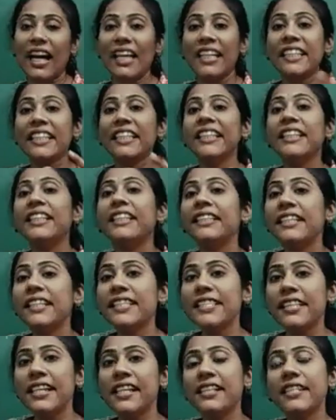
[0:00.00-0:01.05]
Arene in
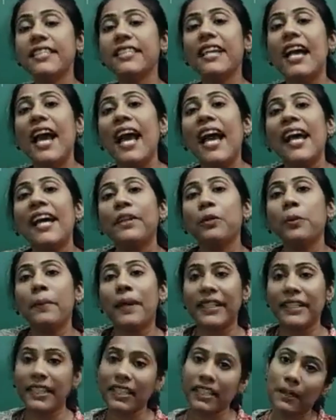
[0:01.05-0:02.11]
the sense
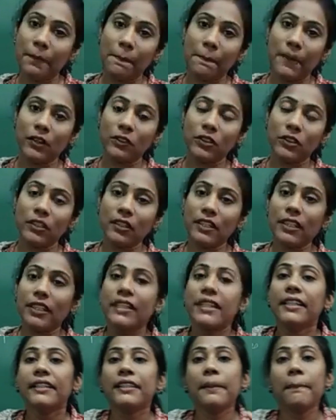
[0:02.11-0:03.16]
aromatic compound.
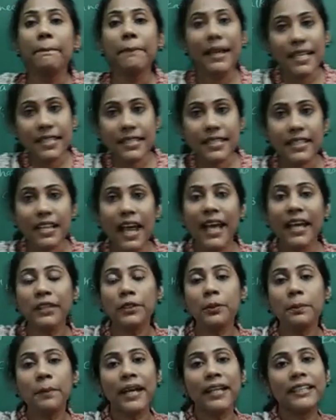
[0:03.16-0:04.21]
The best
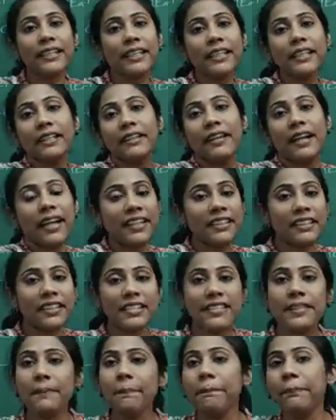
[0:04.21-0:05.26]
aromatic and the
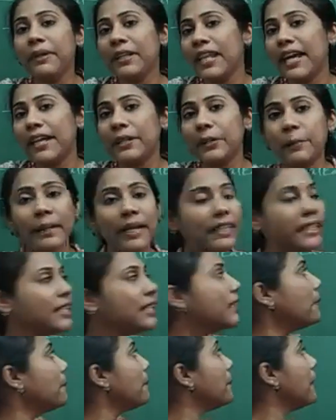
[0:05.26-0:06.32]
simple
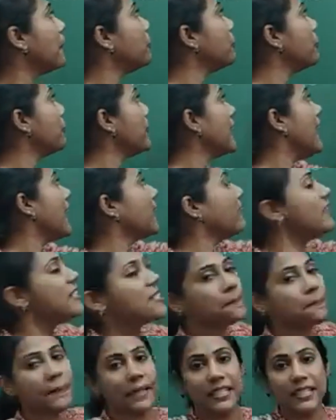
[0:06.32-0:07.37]
aromatic compound we have
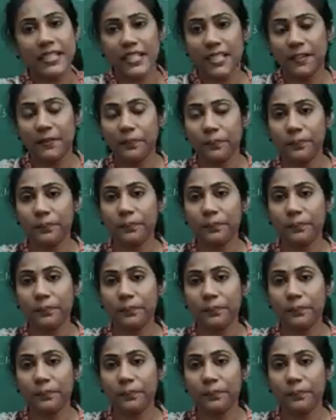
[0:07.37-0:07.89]
is benzene.